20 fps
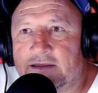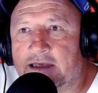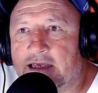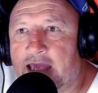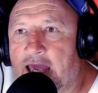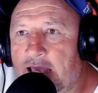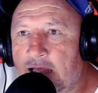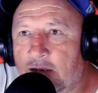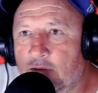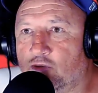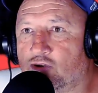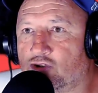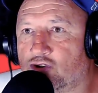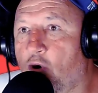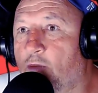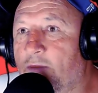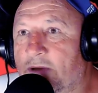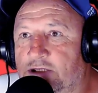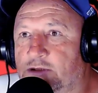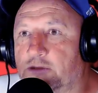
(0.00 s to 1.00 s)
the girl who's
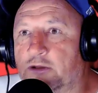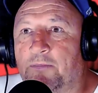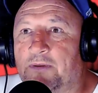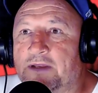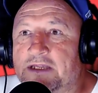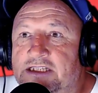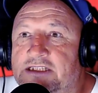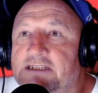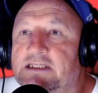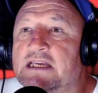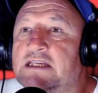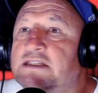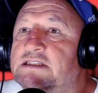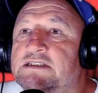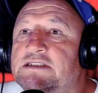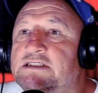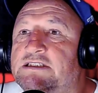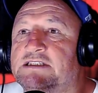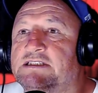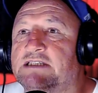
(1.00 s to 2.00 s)
come into the police
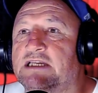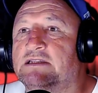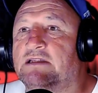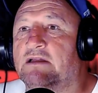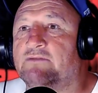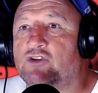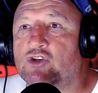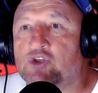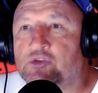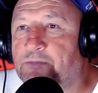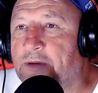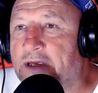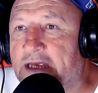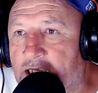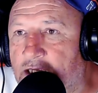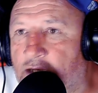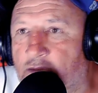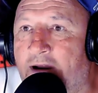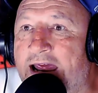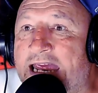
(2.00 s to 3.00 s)
station, she said, I've just
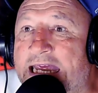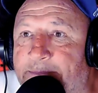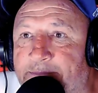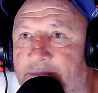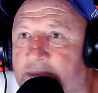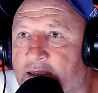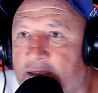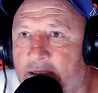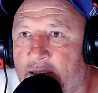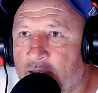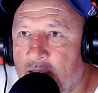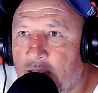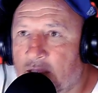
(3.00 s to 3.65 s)
been raped.